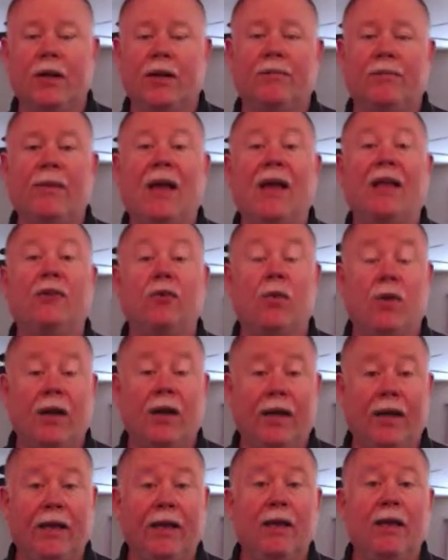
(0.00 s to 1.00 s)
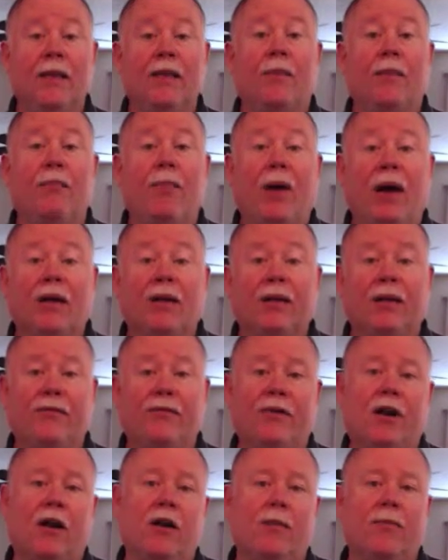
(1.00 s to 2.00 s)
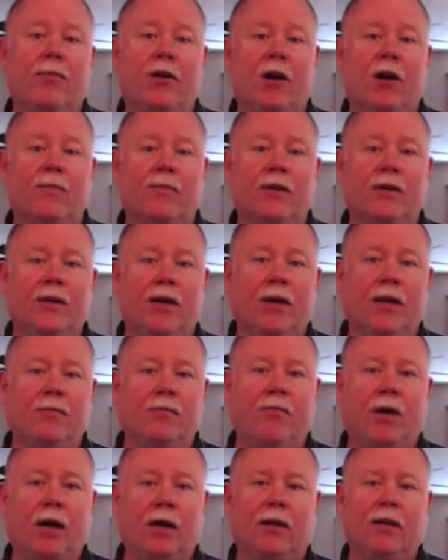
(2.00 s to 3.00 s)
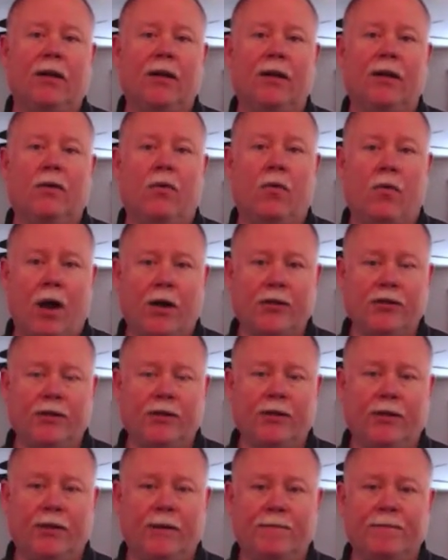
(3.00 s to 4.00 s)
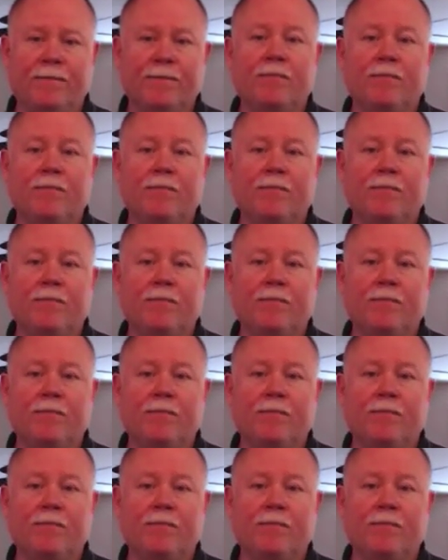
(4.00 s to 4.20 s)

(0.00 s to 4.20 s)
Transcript: uh, May 20, the Buckley Fire Department in Buckley, Washington.